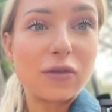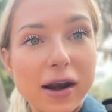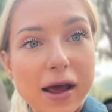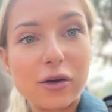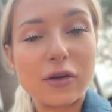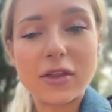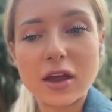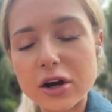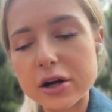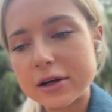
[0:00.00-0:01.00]
ran out of
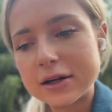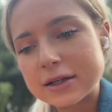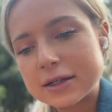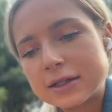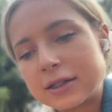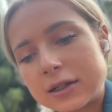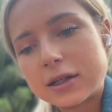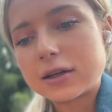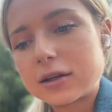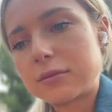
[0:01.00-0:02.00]
there.
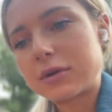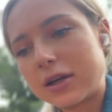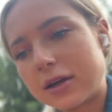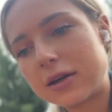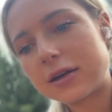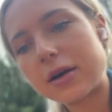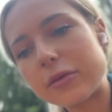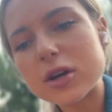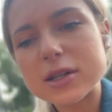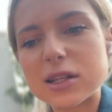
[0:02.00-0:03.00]
I'm
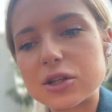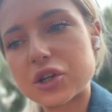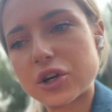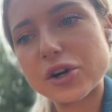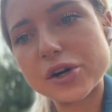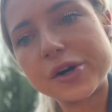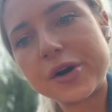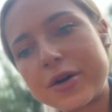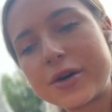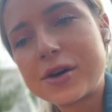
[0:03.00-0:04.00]
not exactly sure
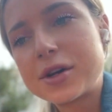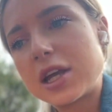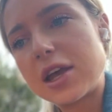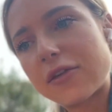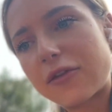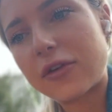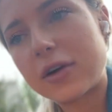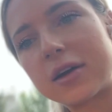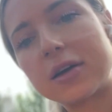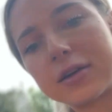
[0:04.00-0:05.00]
if
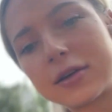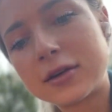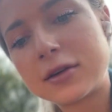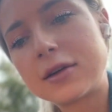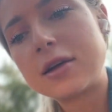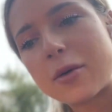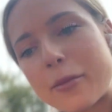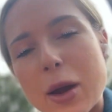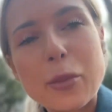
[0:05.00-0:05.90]
my